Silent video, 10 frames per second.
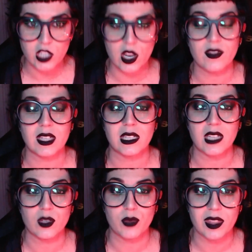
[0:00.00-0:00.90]
I have to
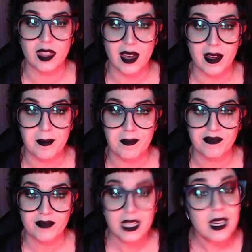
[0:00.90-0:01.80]
contend with um,
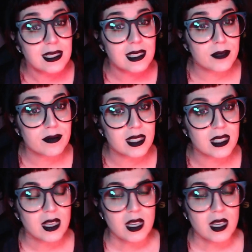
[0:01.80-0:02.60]
customs.